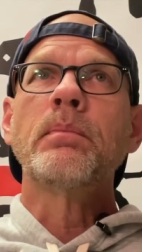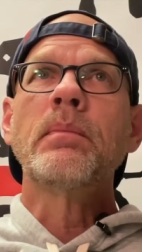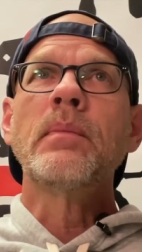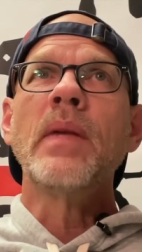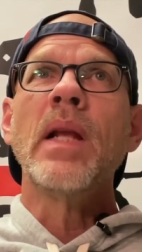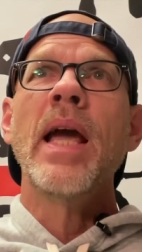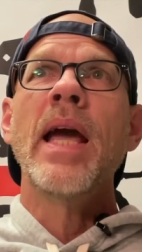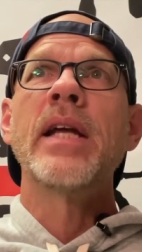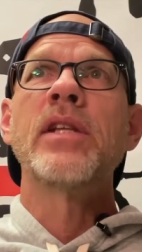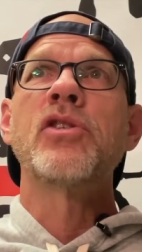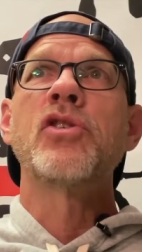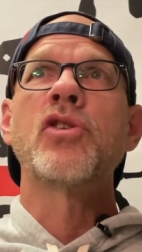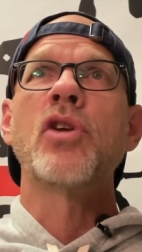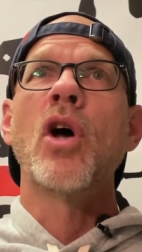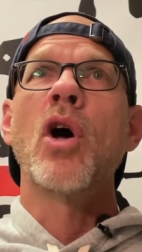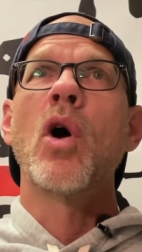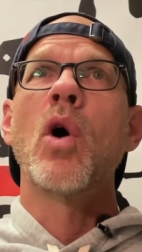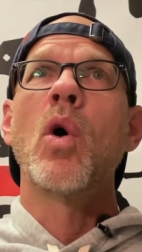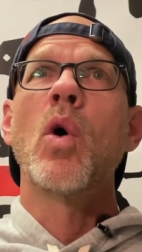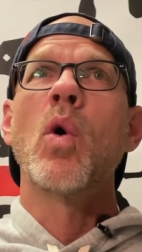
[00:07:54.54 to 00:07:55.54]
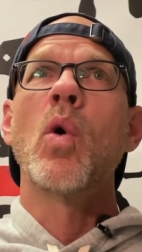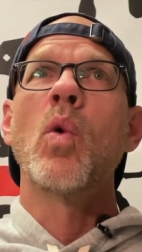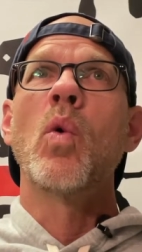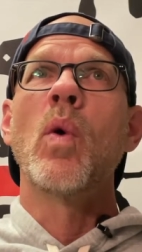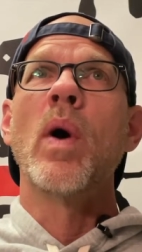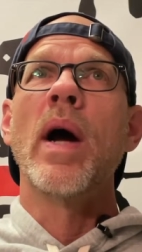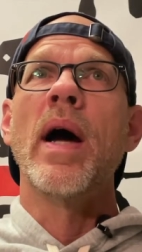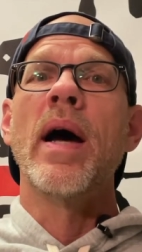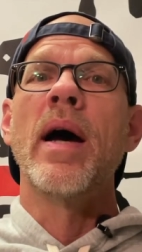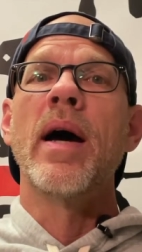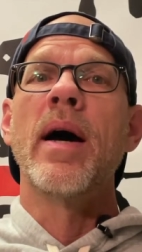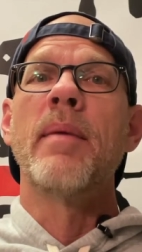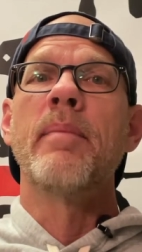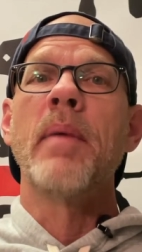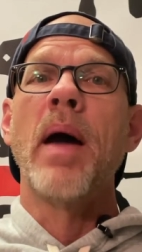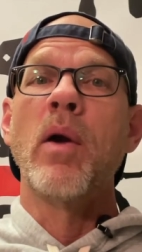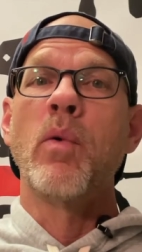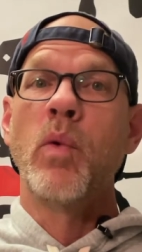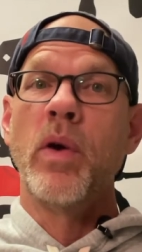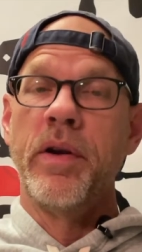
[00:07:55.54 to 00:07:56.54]
And so um,
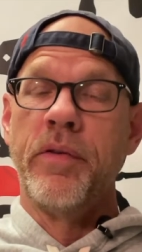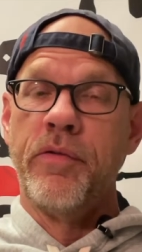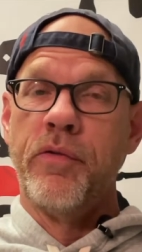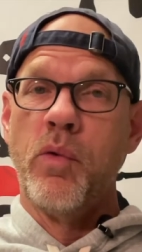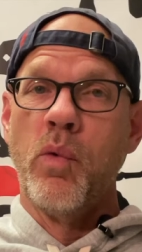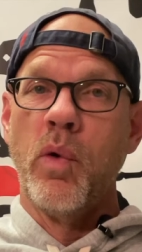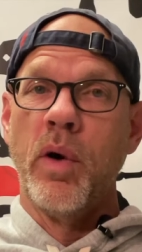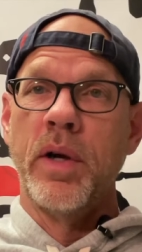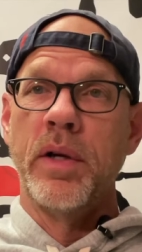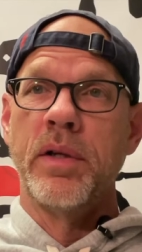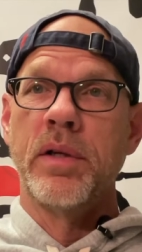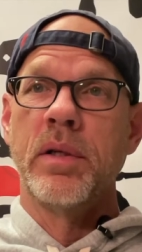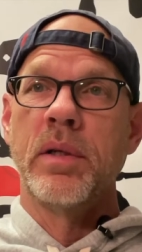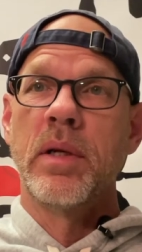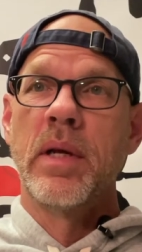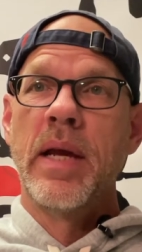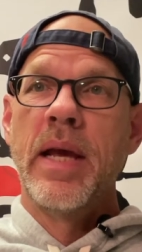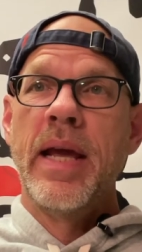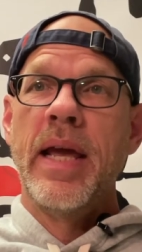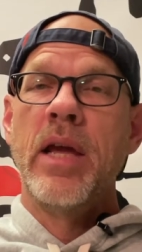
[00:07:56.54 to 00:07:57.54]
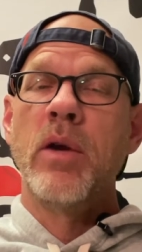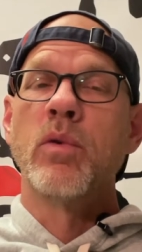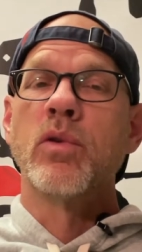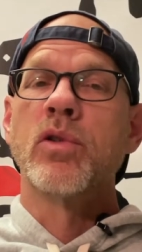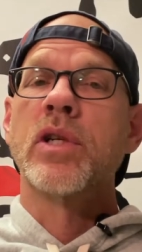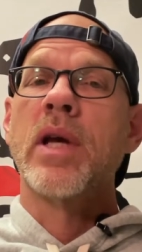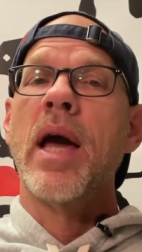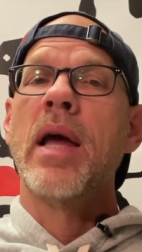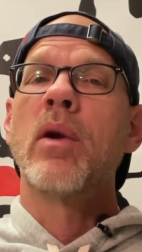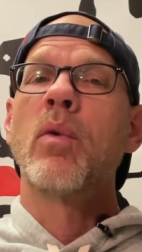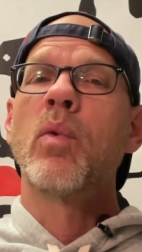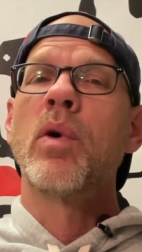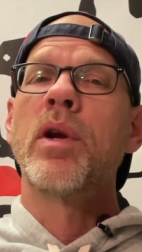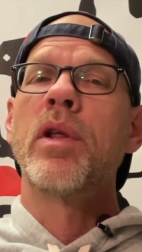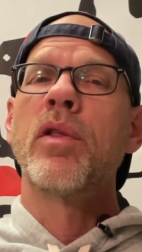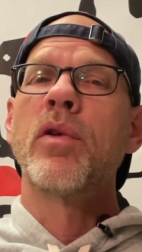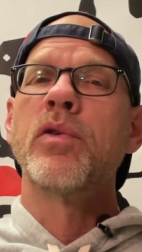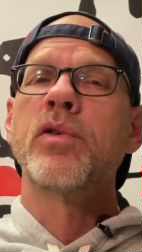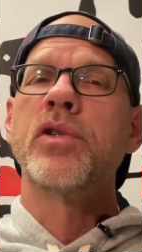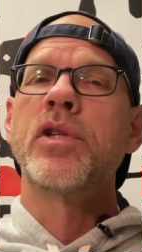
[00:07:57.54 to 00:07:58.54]
I went for it. It was kind of one
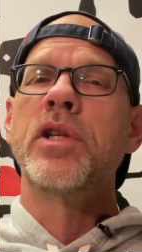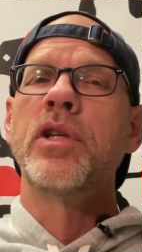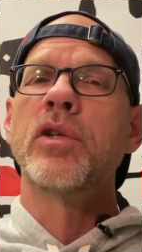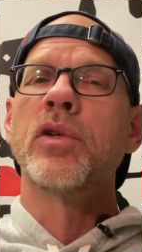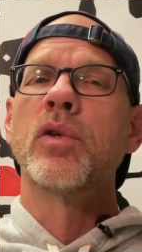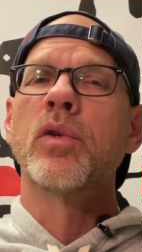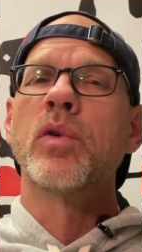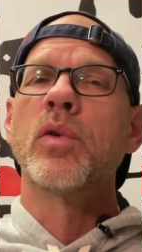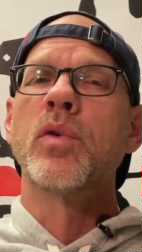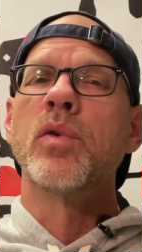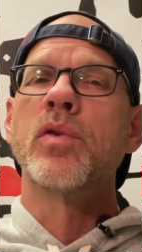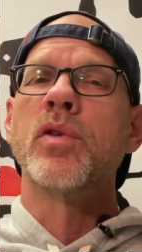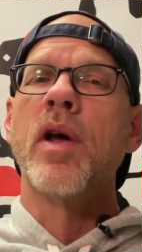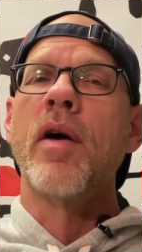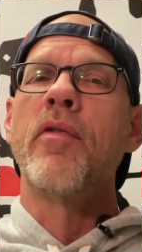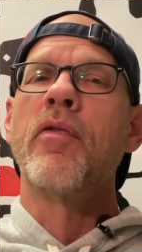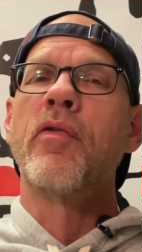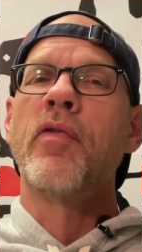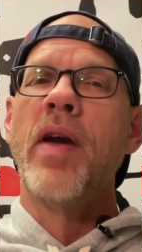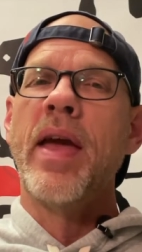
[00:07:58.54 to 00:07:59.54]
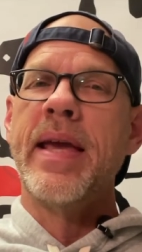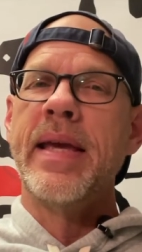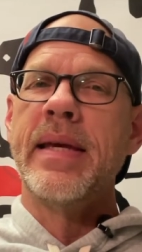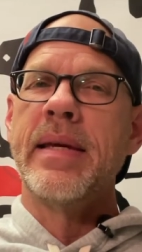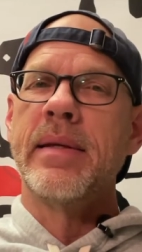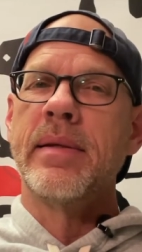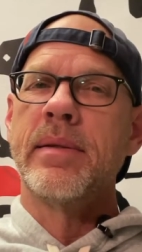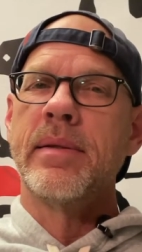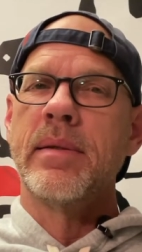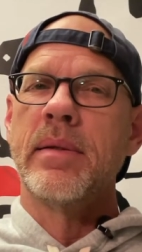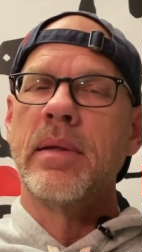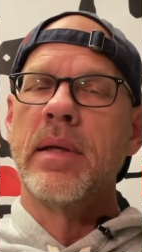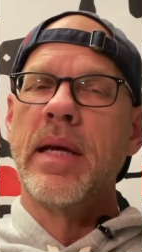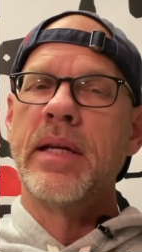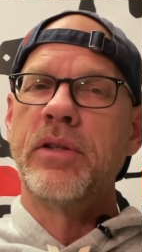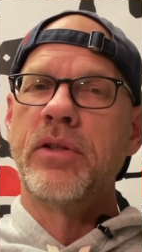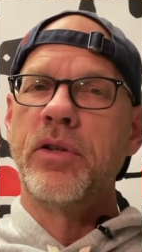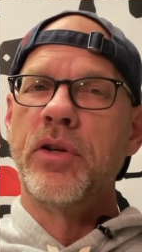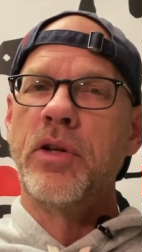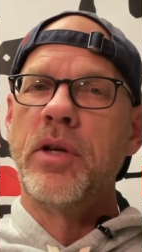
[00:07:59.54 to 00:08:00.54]
of those deals fake it
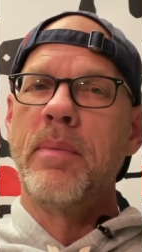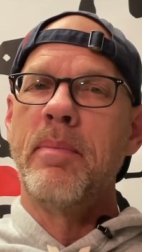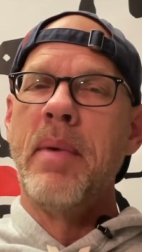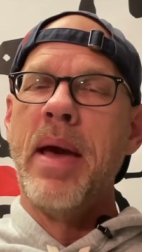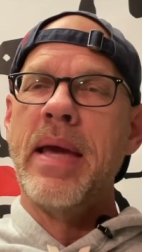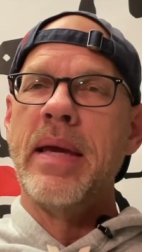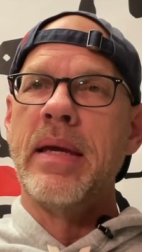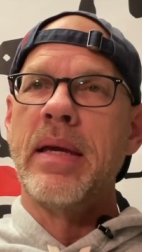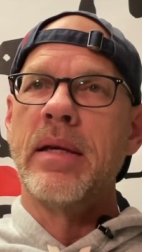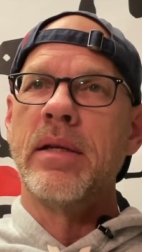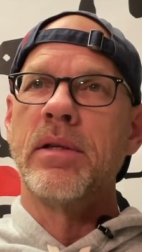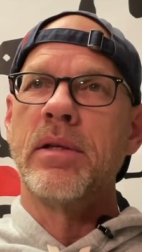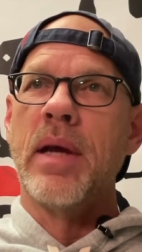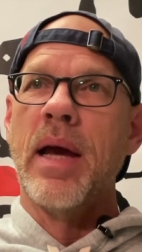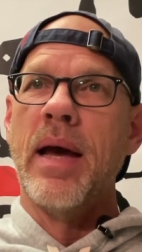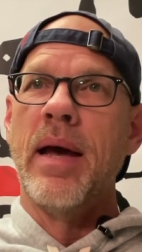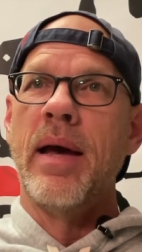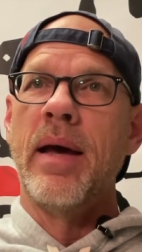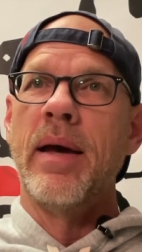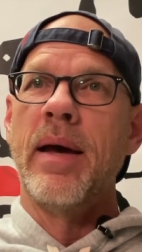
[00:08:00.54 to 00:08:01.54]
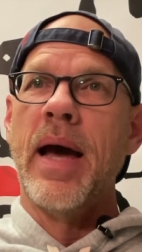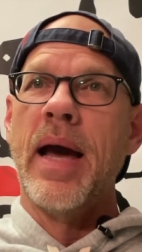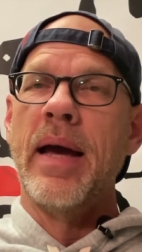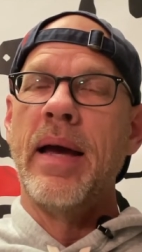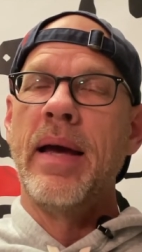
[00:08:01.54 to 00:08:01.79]
until you make it. Uh, I,